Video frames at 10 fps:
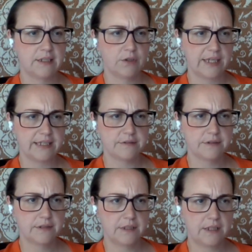Okay.
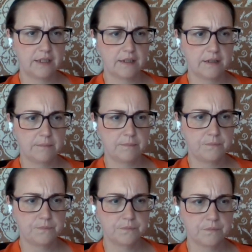Um,
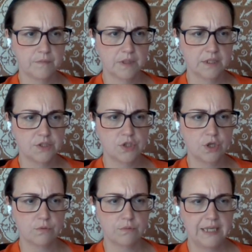
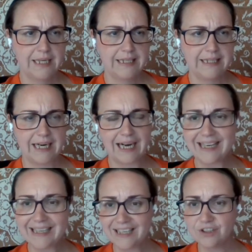so yeah, I
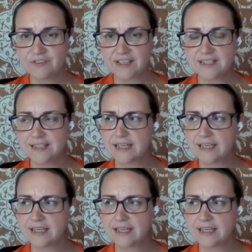can do fasting.